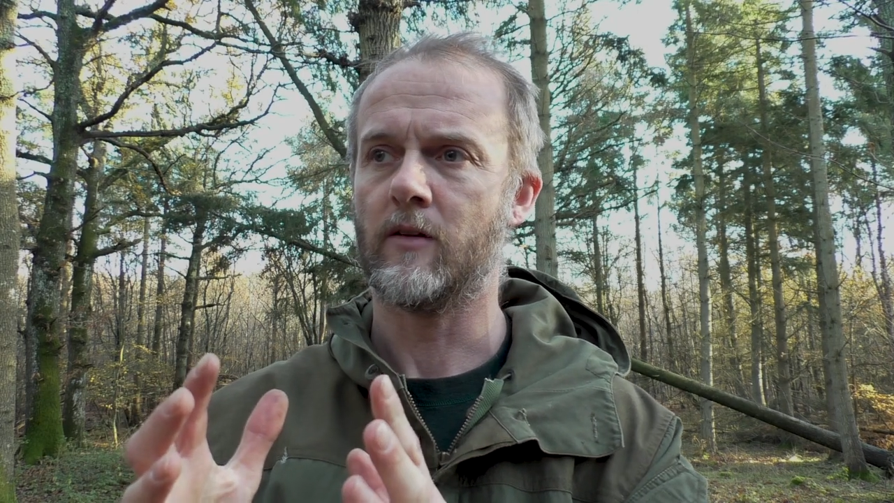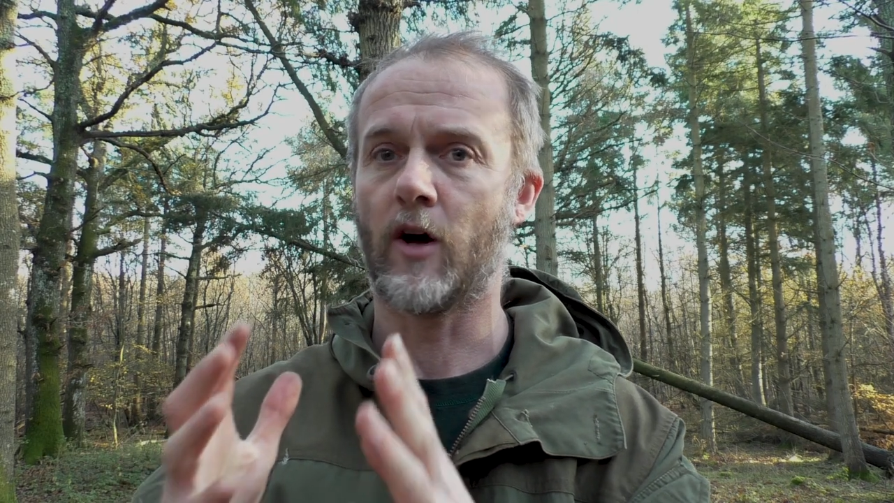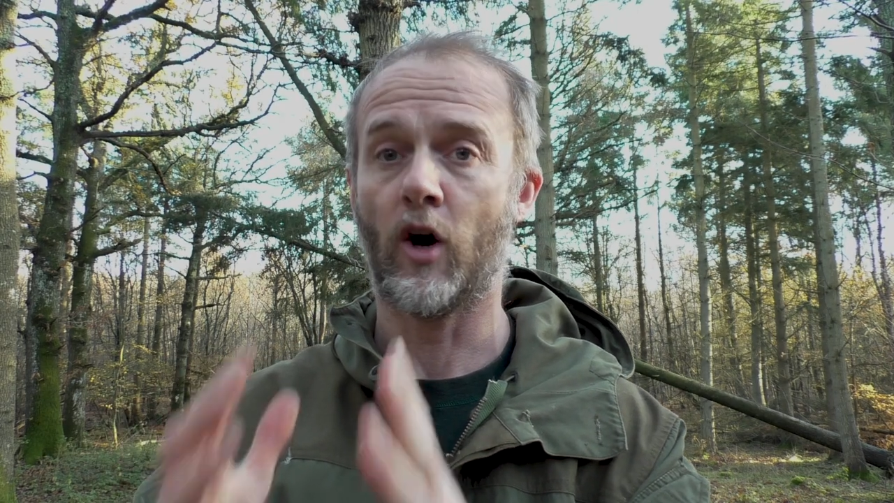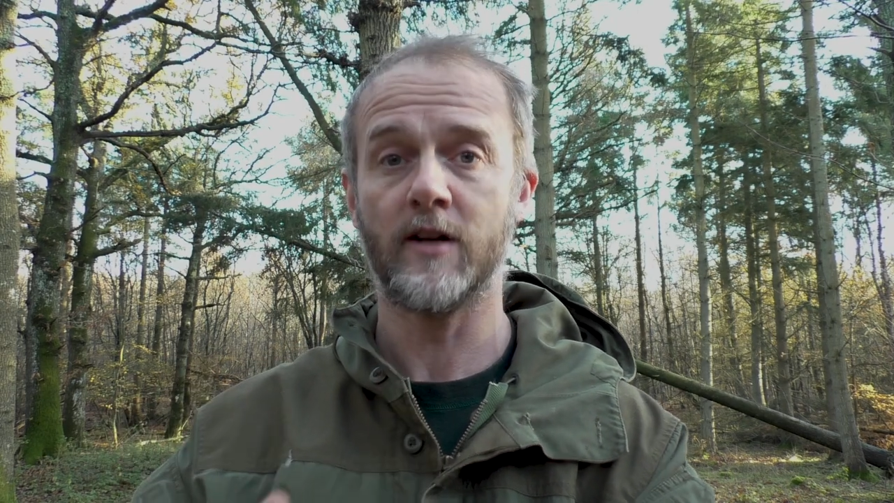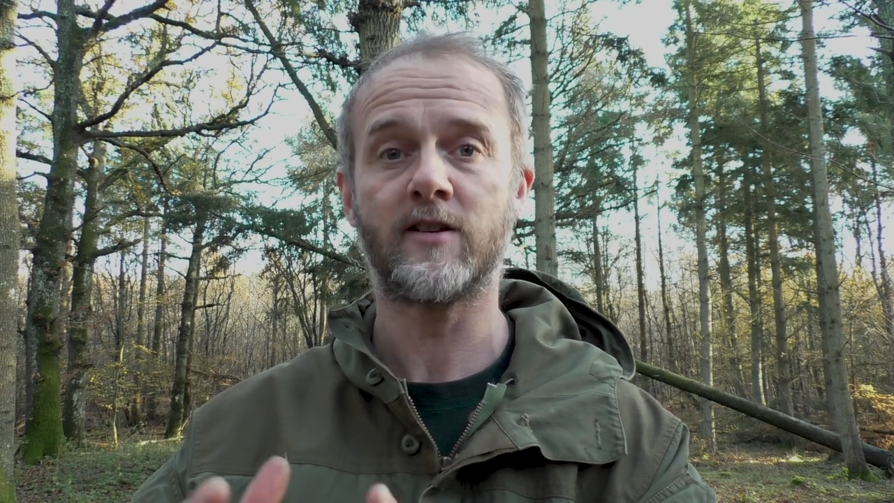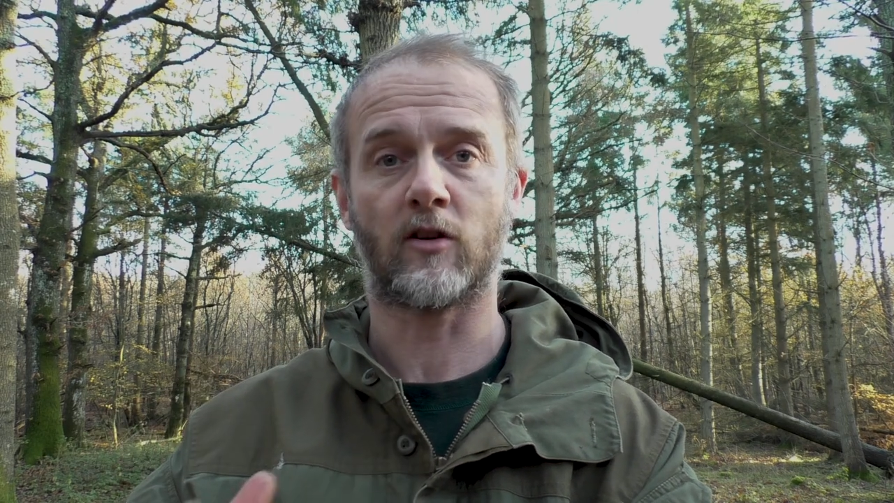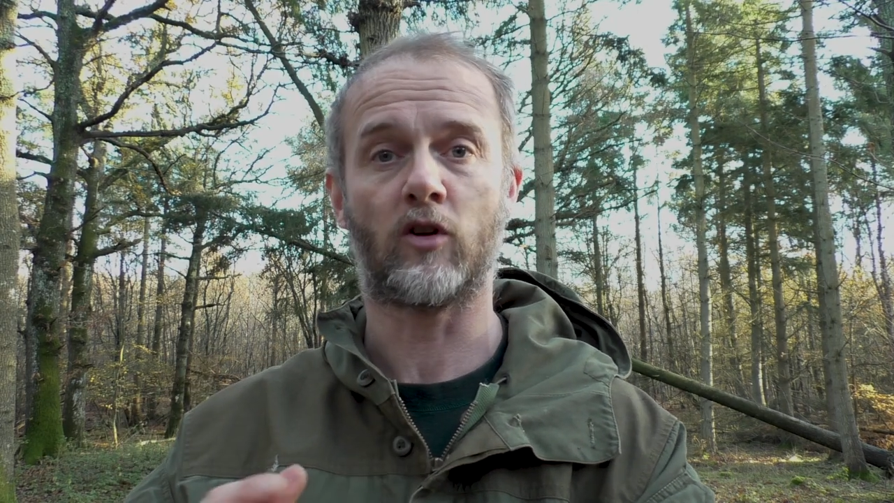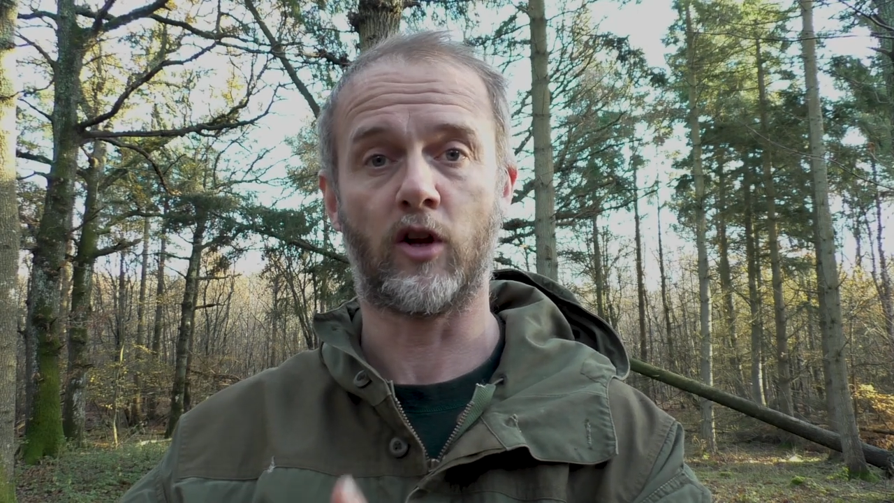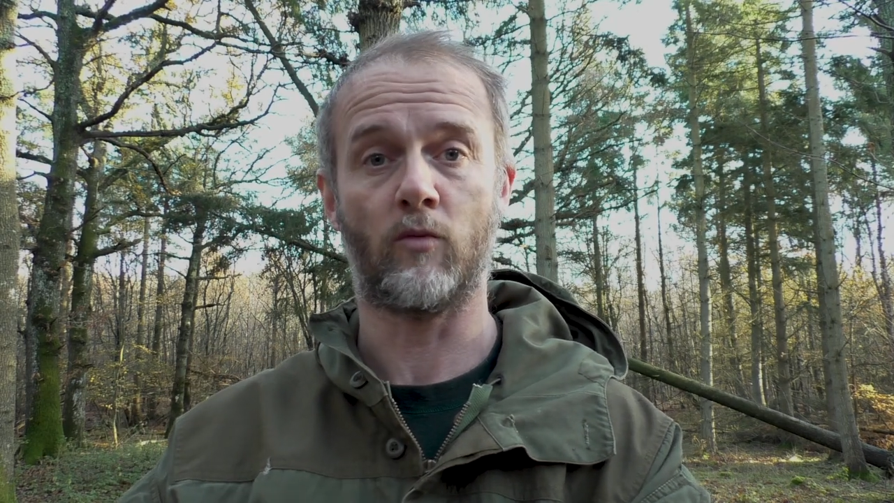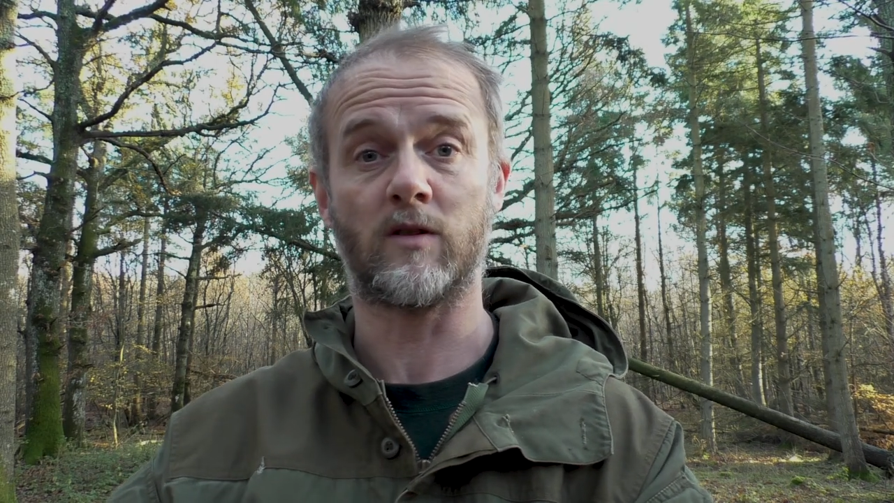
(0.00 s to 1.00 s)
the
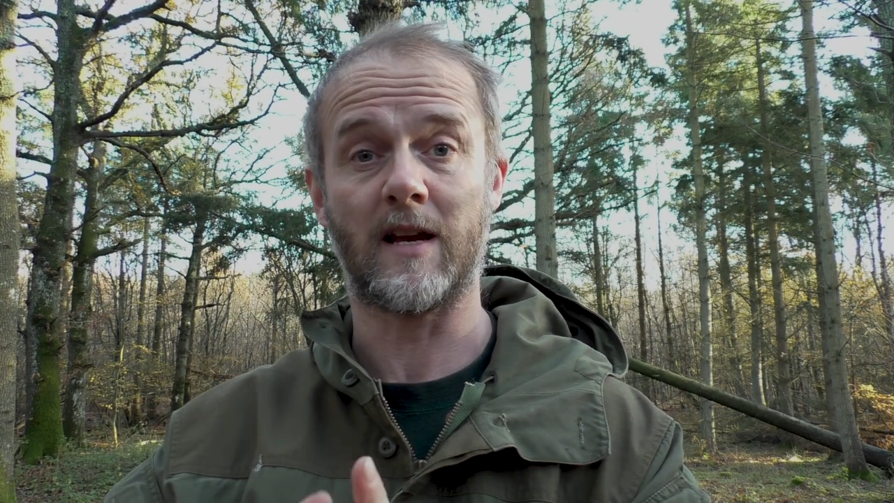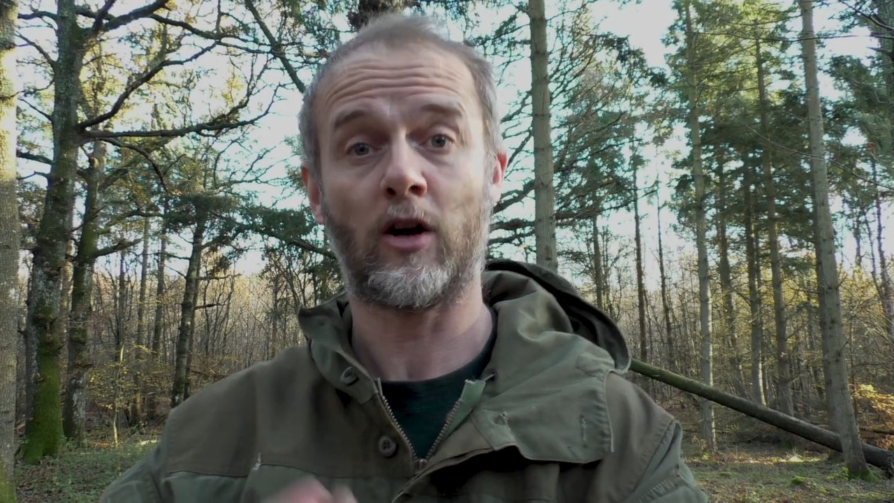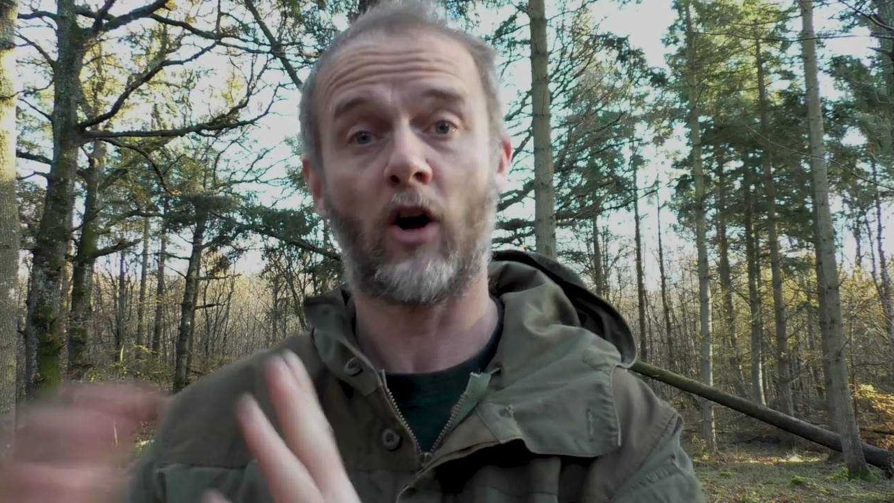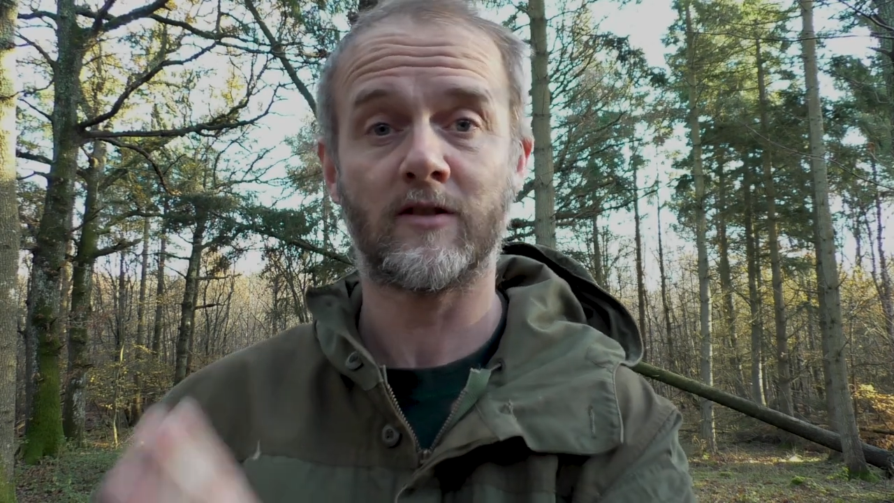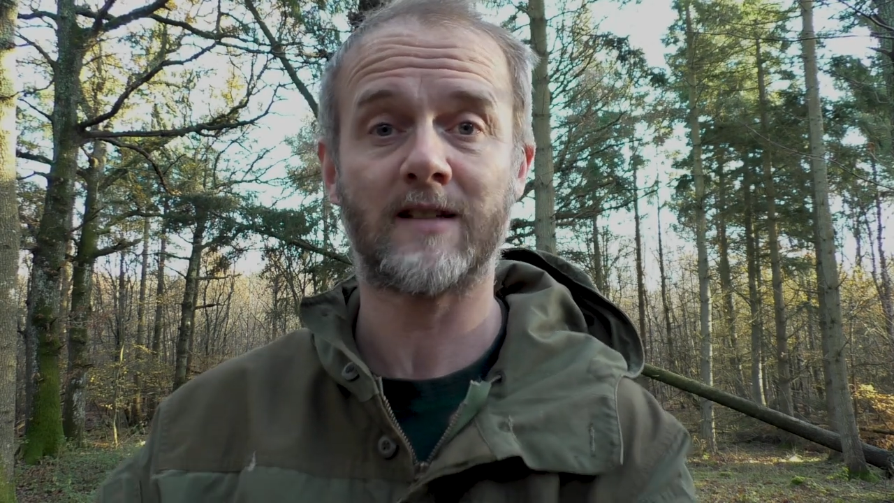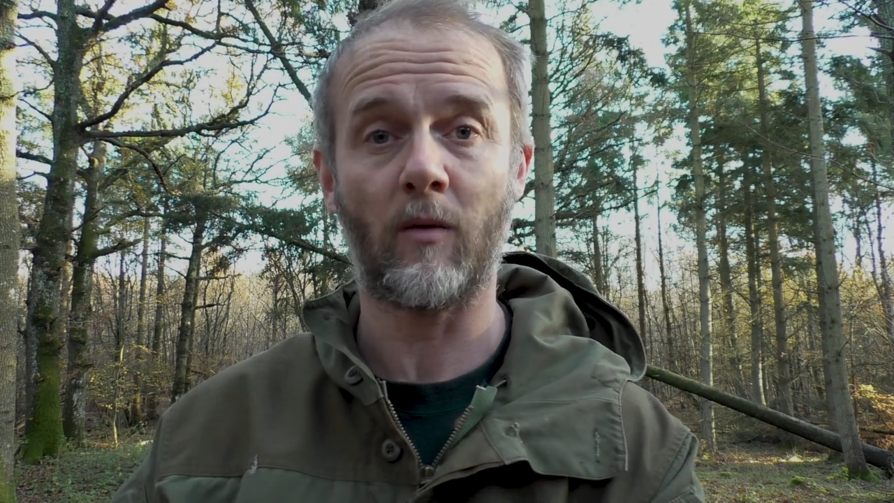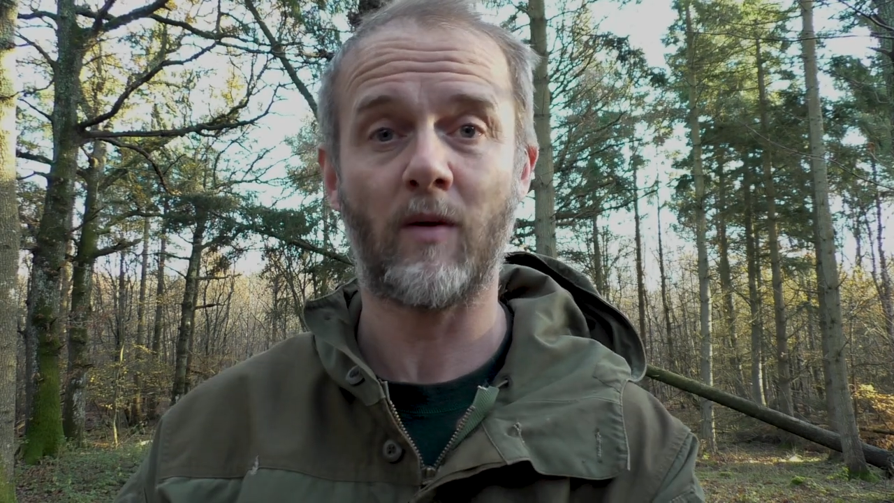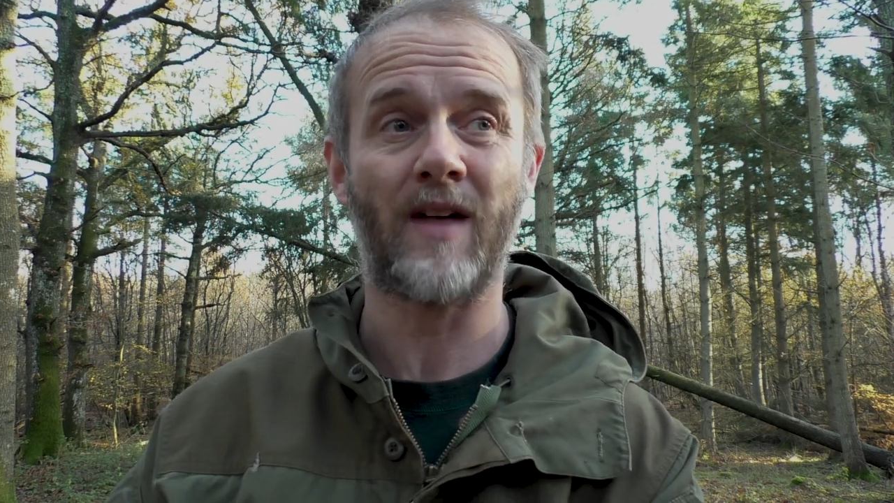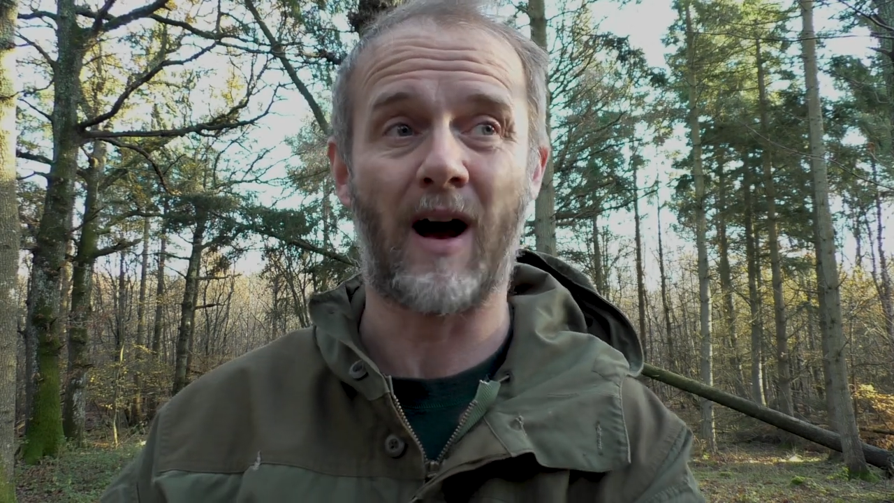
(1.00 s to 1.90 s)
honeysuckle that was in contact with